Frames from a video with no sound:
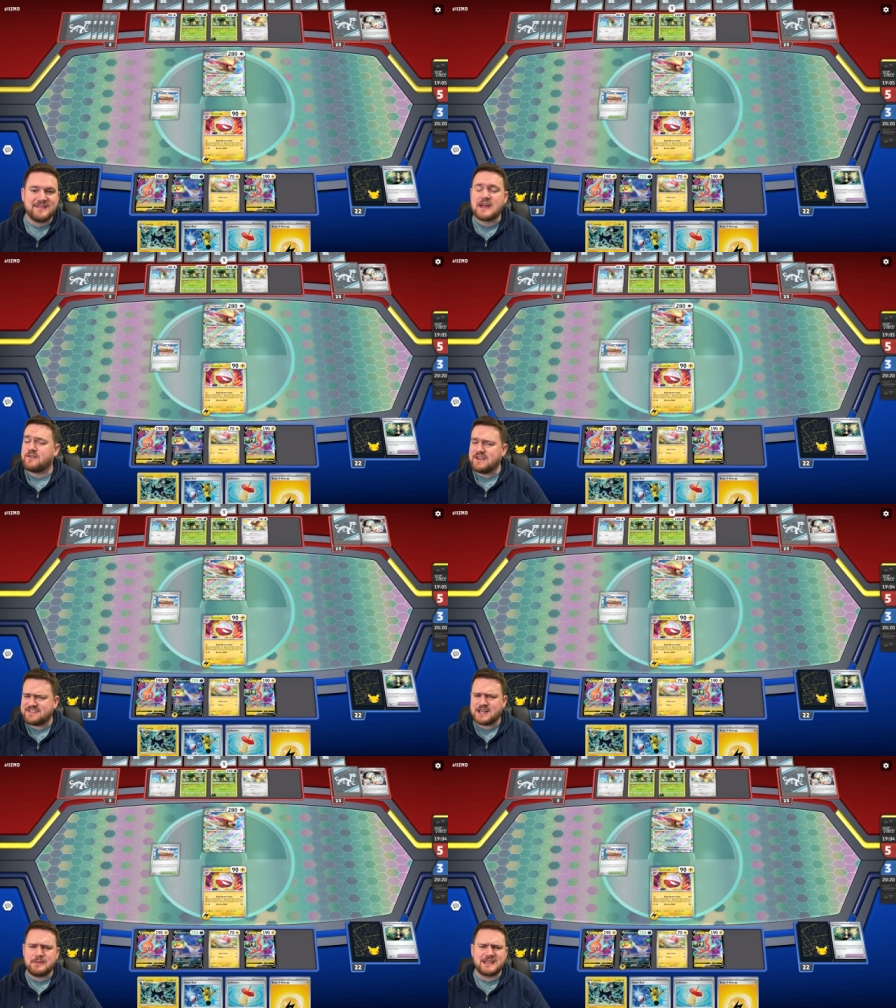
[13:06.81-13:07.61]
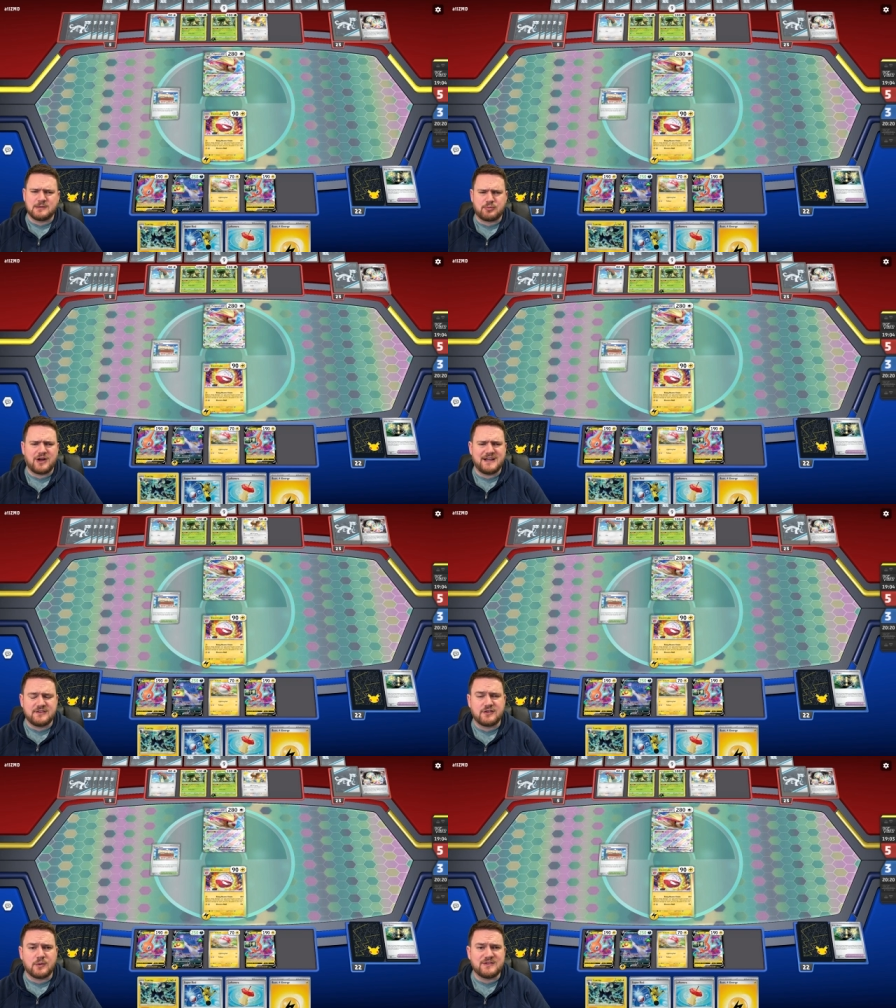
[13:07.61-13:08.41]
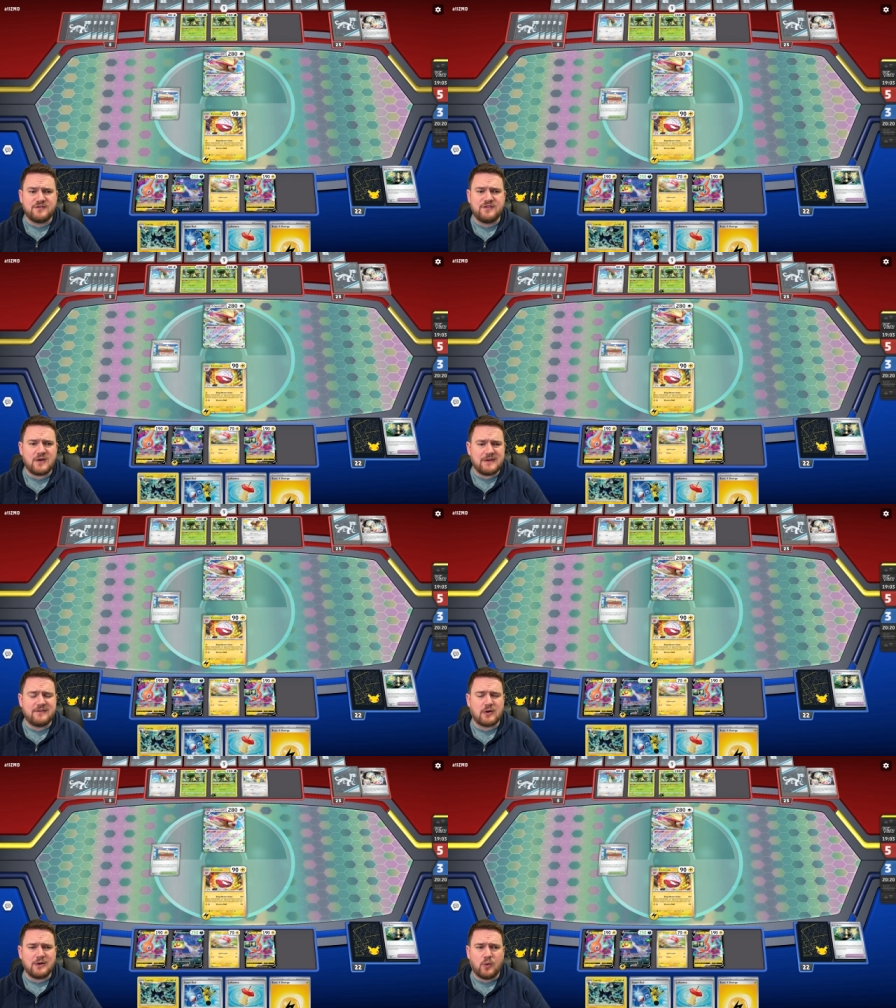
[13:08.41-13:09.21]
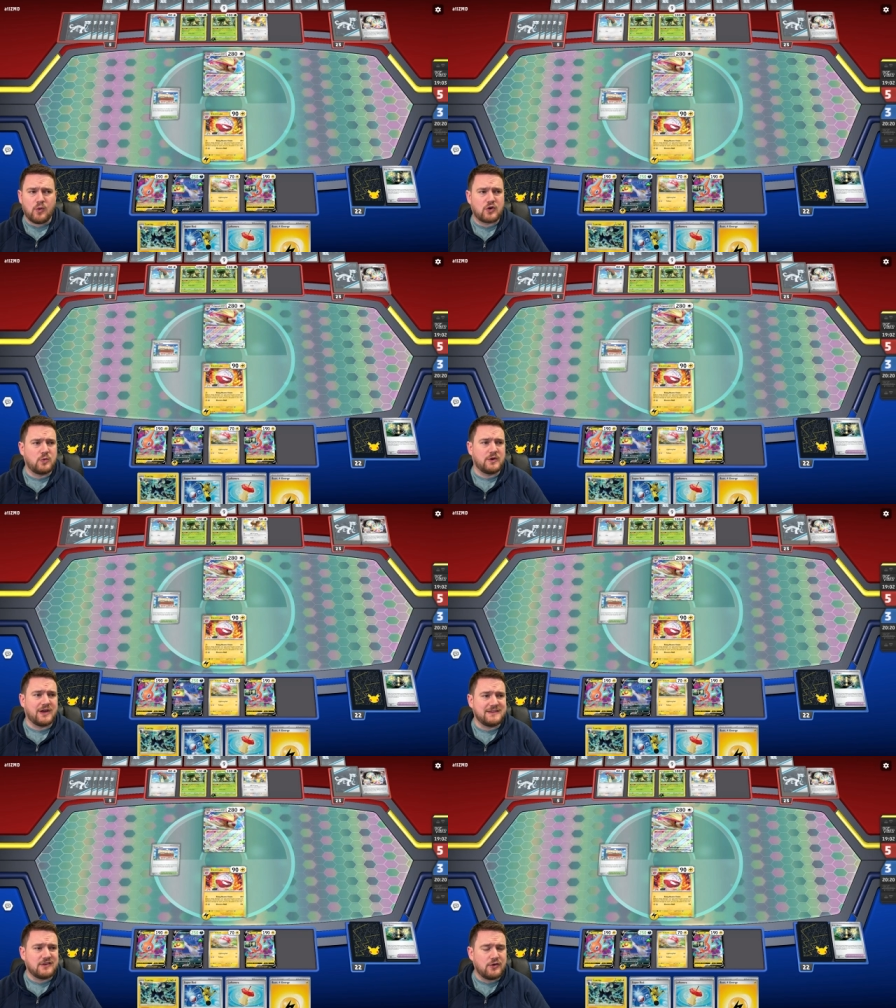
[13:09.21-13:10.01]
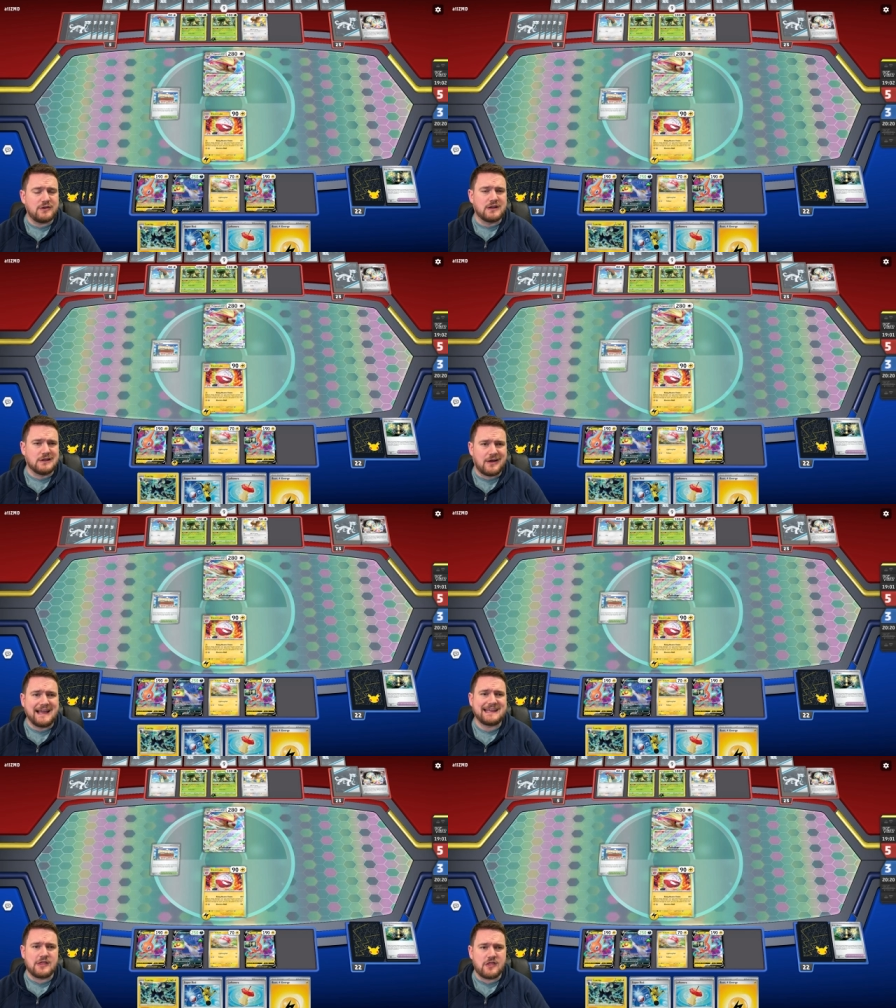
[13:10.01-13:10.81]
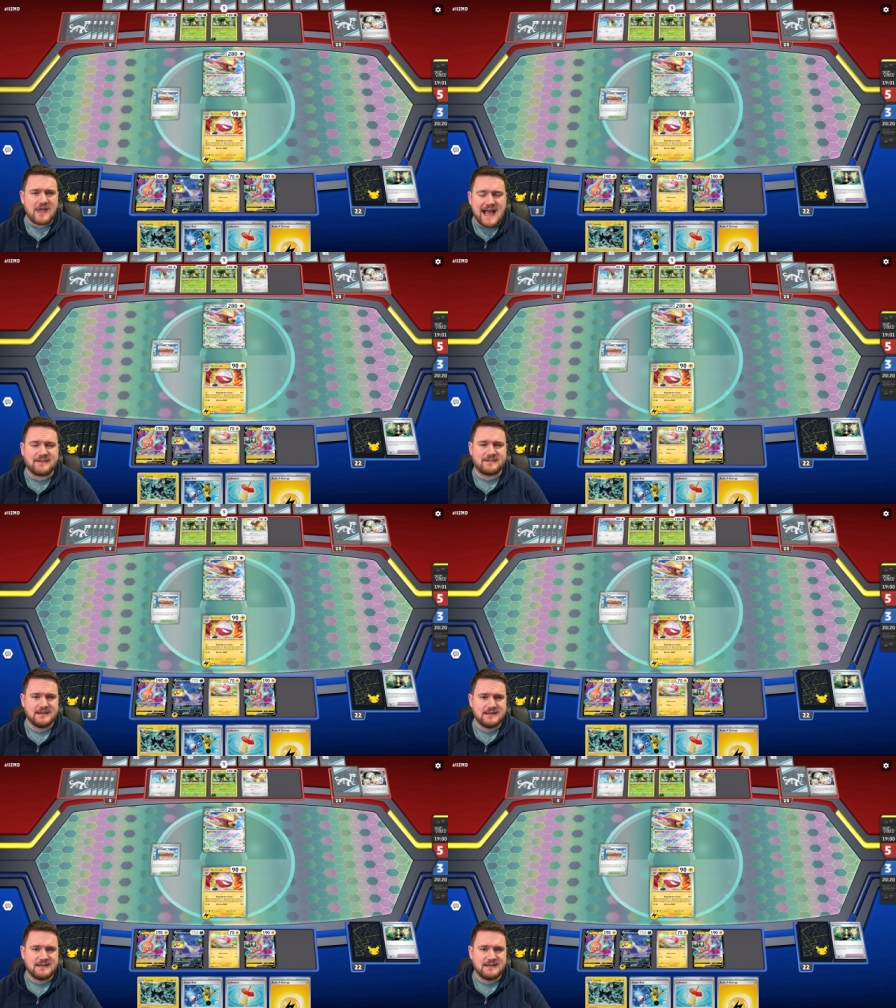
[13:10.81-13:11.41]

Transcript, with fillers: That V-Star being in the prizes, though, is very, very awkward. I don't like that.